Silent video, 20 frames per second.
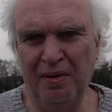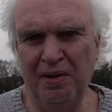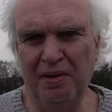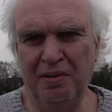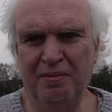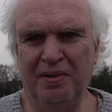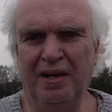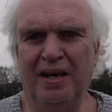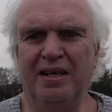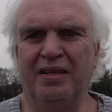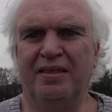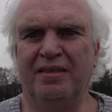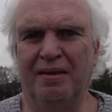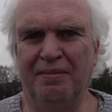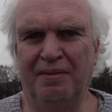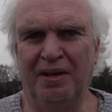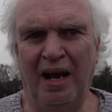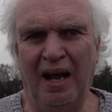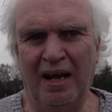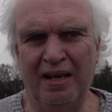we all need
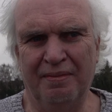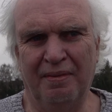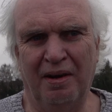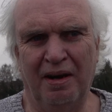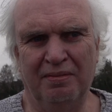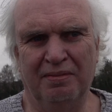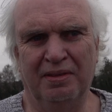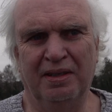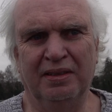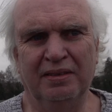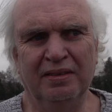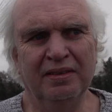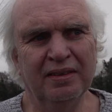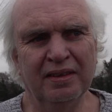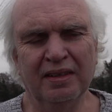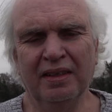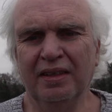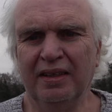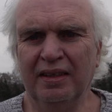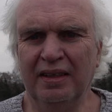some of that at the moment.
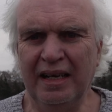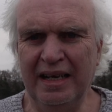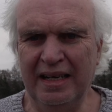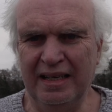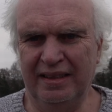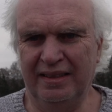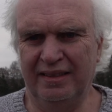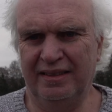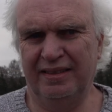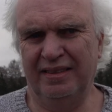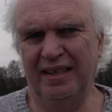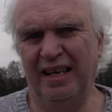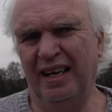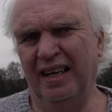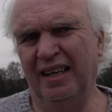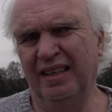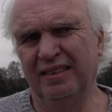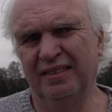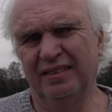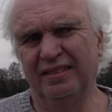It's
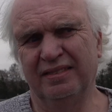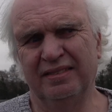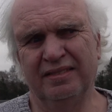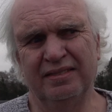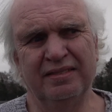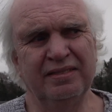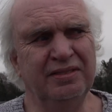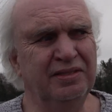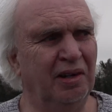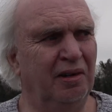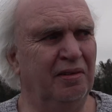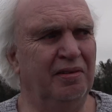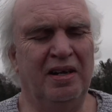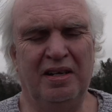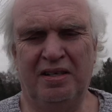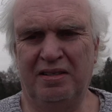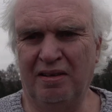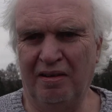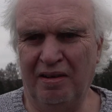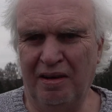not
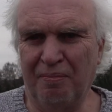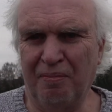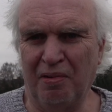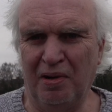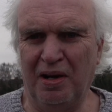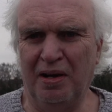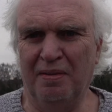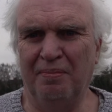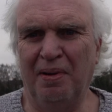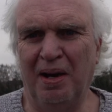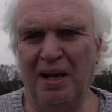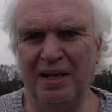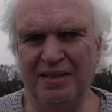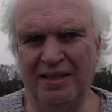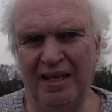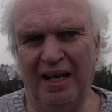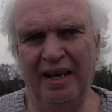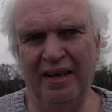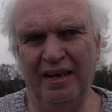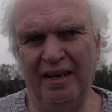necessarily a brilliant place
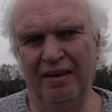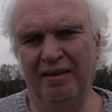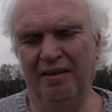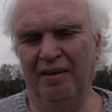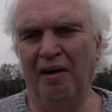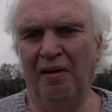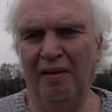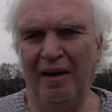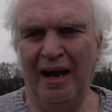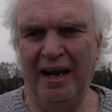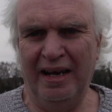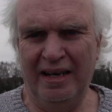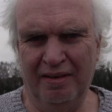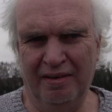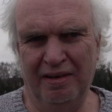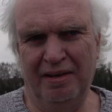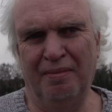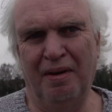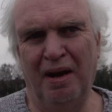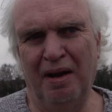out there or out here
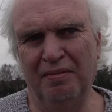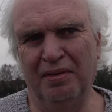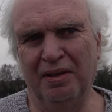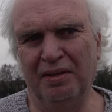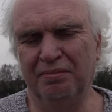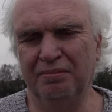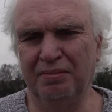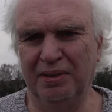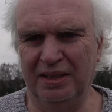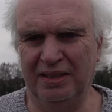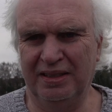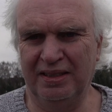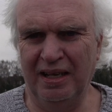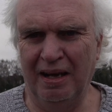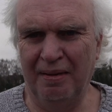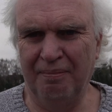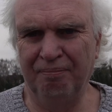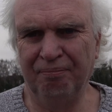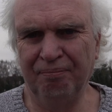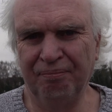at the moment, but
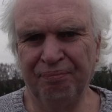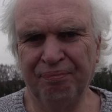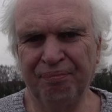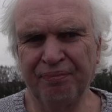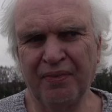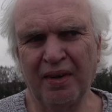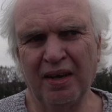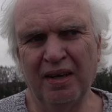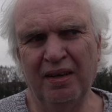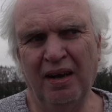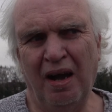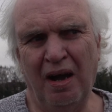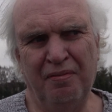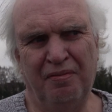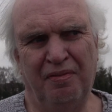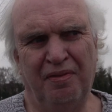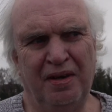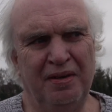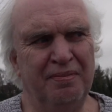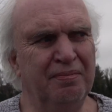
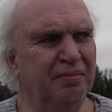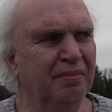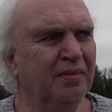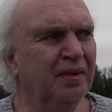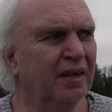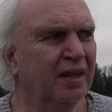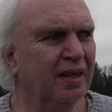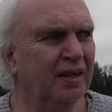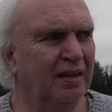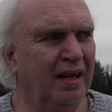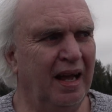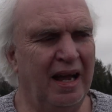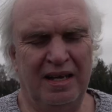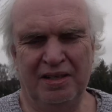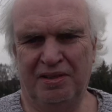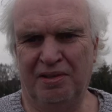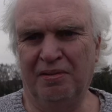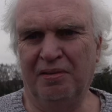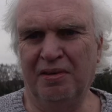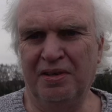hopefully our
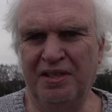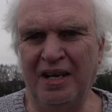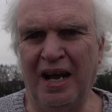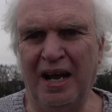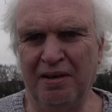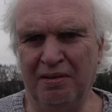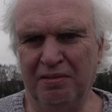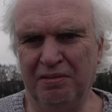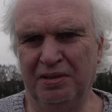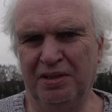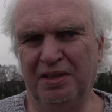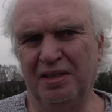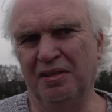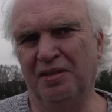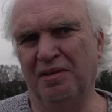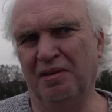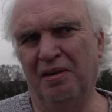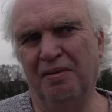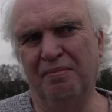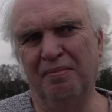sort of channels can
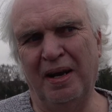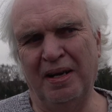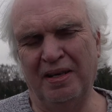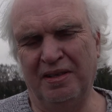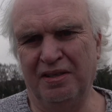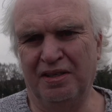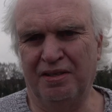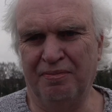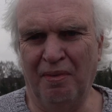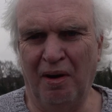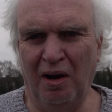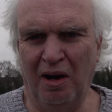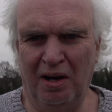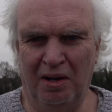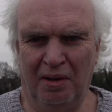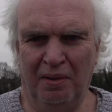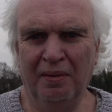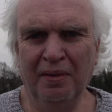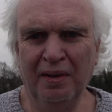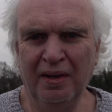sort of make you
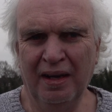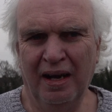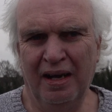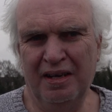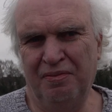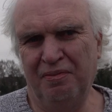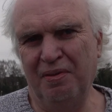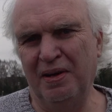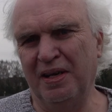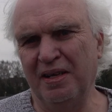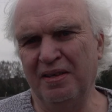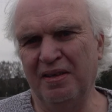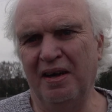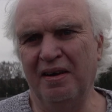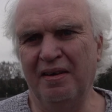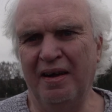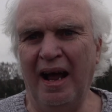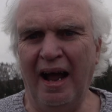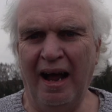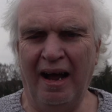smile, and if we can
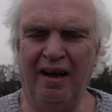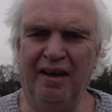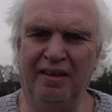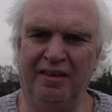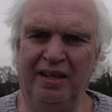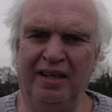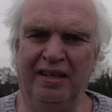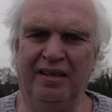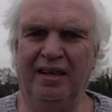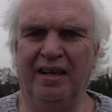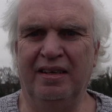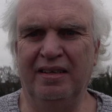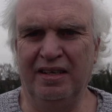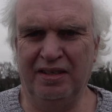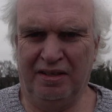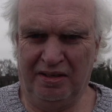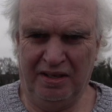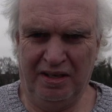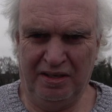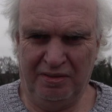do that, I think then
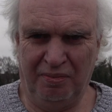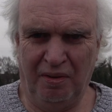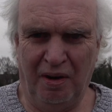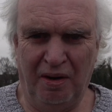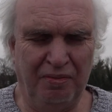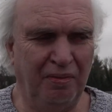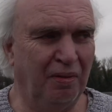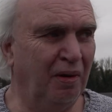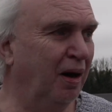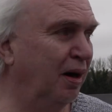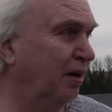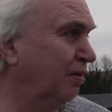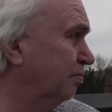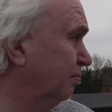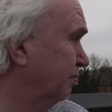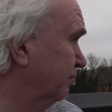it's worthwhile.